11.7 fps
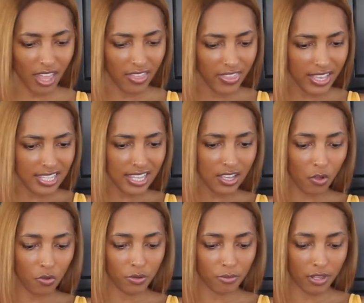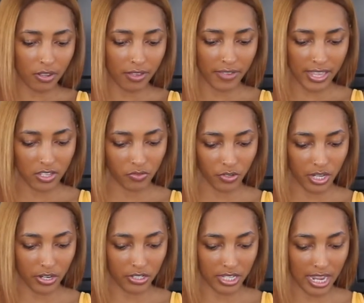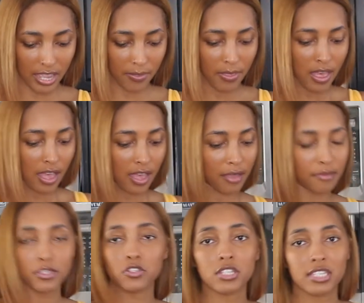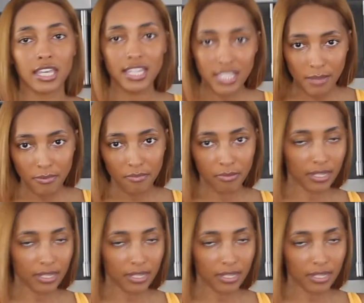I think it's like an older model. I've had this for years now. Um, so just any type of